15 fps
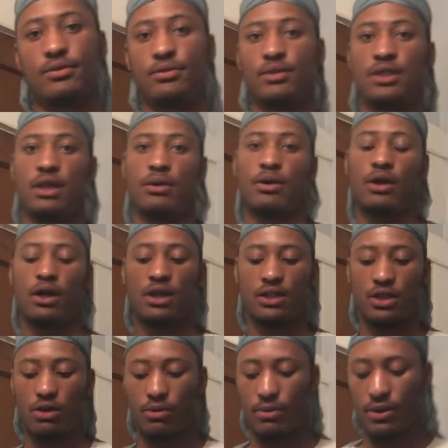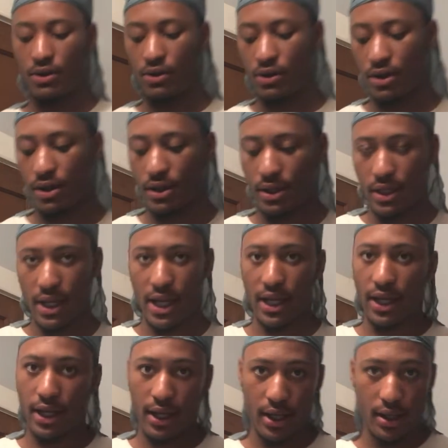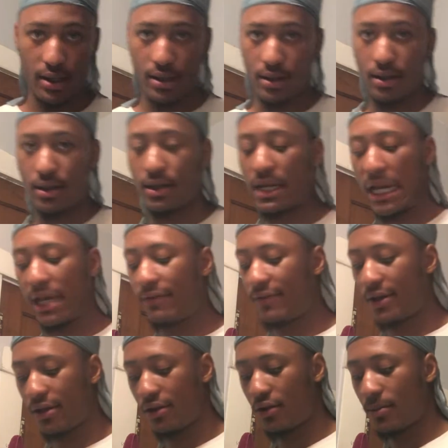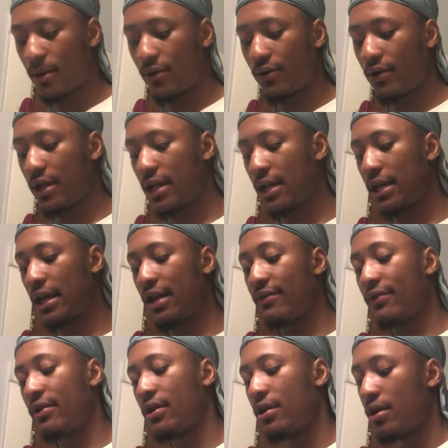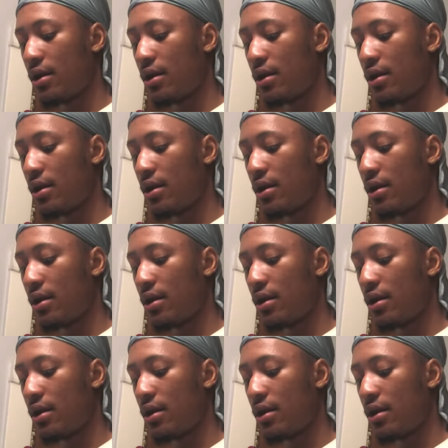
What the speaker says: what's up, y'all? It's over Bior, aka David. You know, my real name David.